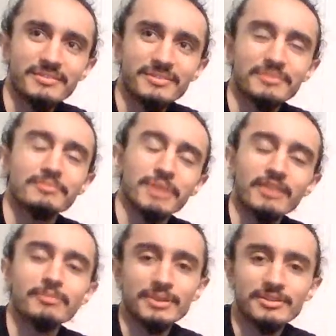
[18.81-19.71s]
Which I
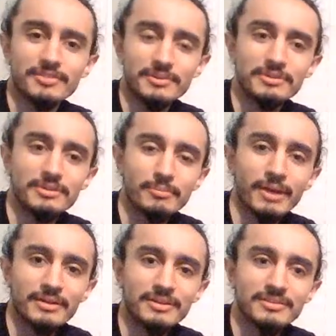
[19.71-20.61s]
have mixed feelings
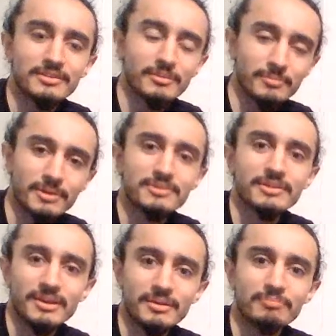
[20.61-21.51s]
about it. Some parts
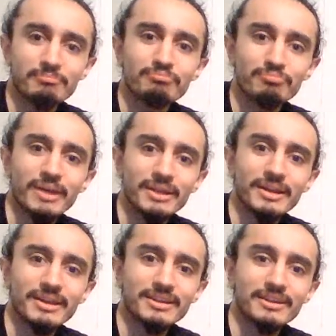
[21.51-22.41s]
I
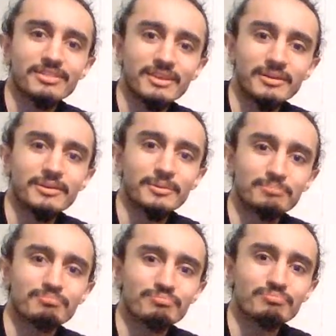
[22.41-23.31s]
like and I think
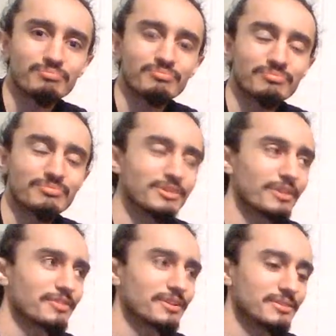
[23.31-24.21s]
are
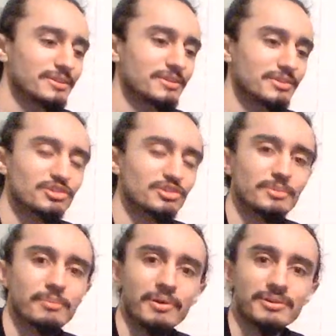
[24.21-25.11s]
definitely should be
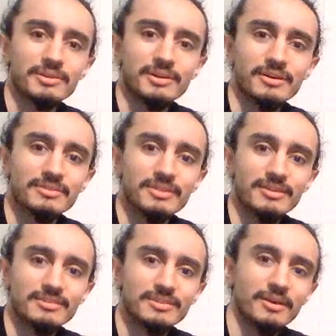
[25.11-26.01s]
a part of the
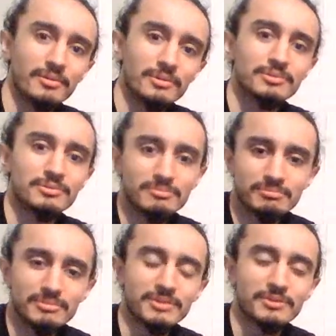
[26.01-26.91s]
contest. Others,
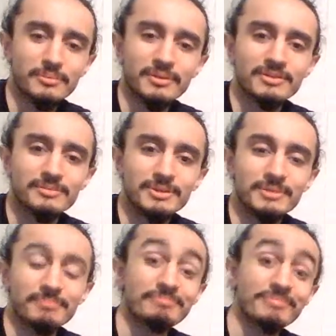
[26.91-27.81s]
not much,
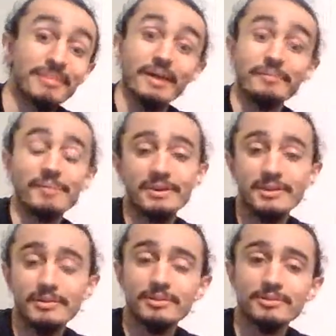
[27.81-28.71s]
but I'm not
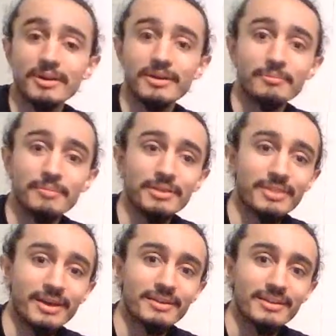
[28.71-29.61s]
here to talk about
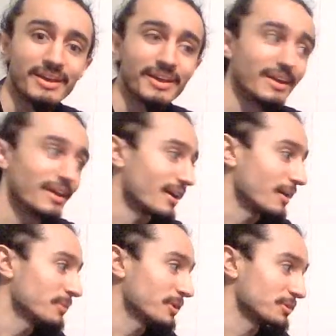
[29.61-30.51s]
that.
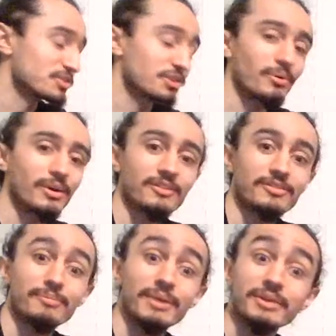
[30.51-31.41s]
I'm here to show
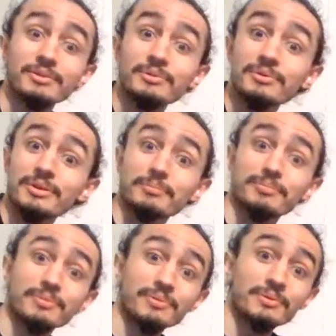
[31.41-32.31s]
off my new and
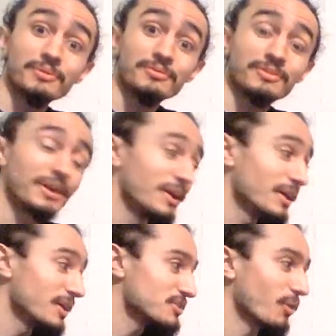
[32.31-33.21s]
improved
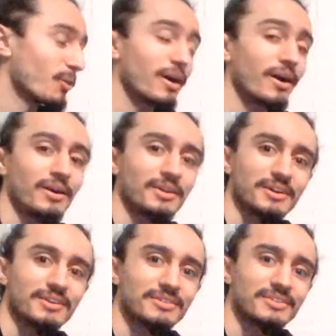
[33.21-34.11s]
Toa
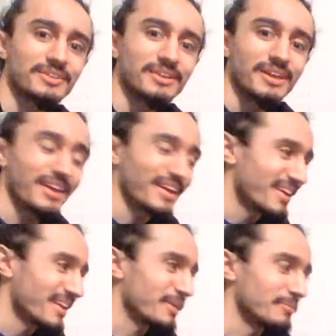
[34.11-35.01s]
Hagah,
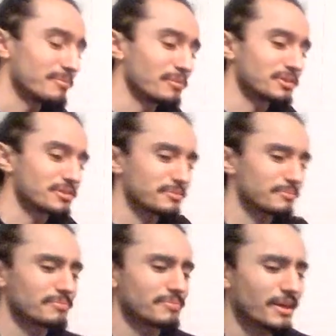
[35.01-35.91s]
and which
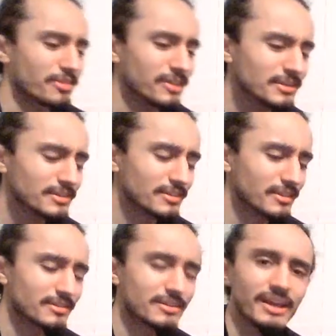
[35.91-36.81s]
I think to
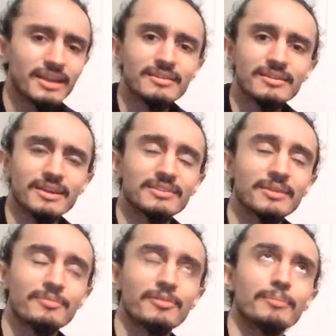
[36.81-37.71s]
this day,
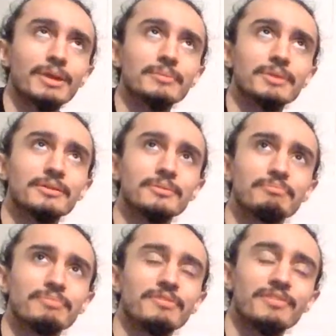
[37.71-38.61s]
except for maybe
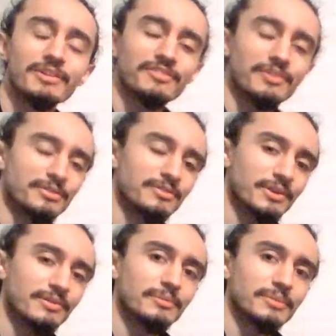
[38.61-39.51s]
the very first
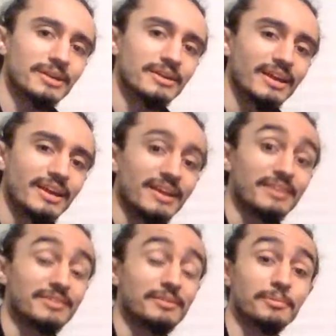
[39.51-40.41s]
video I made,
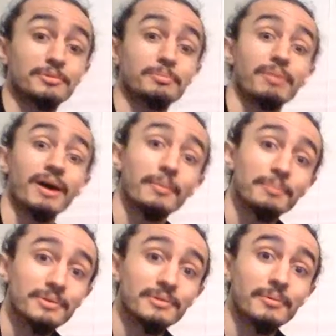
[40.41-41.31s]
is the most
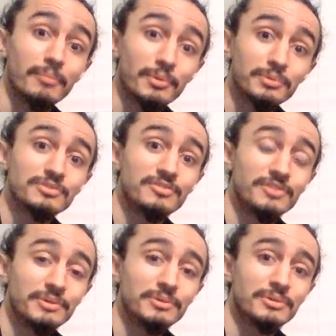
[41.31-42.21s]
popular and most
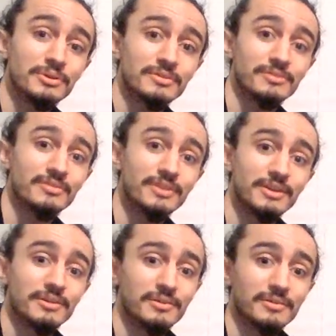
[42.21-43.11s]
viewed
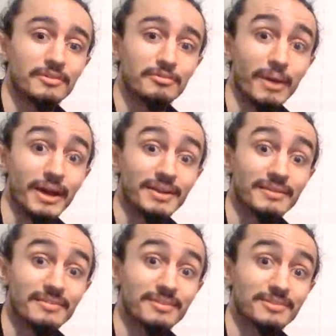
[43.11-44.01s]
video of mine
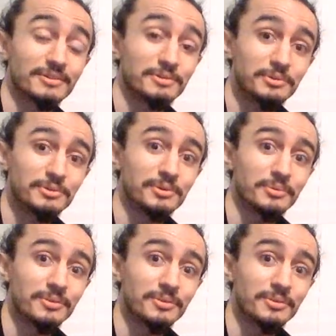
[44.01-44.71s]
that's on YouTube.